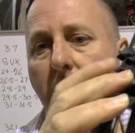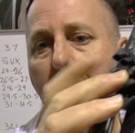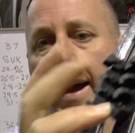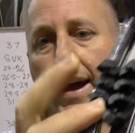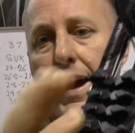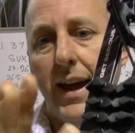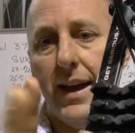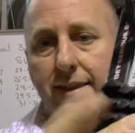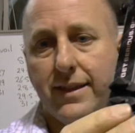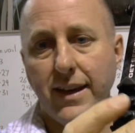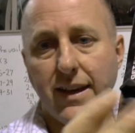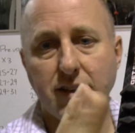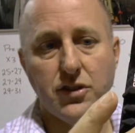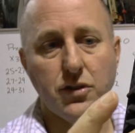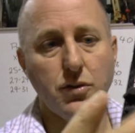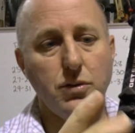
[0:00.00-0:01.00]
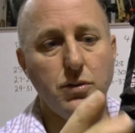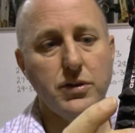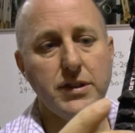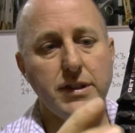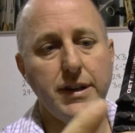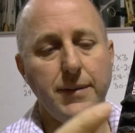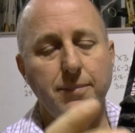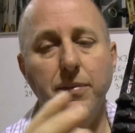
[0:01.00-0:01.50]
And these are
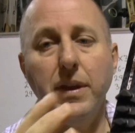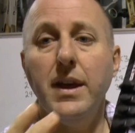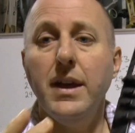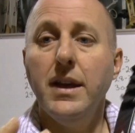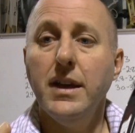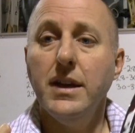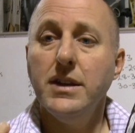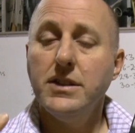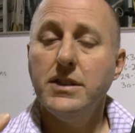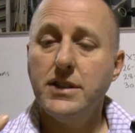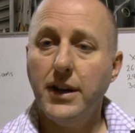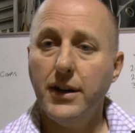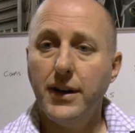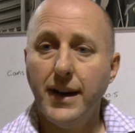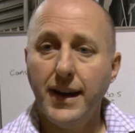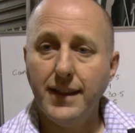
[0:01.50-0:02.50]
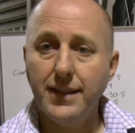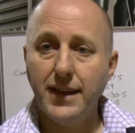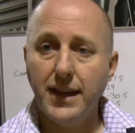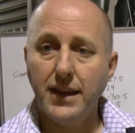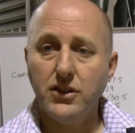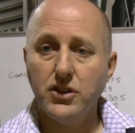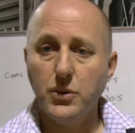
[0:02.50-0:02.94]
also. So in the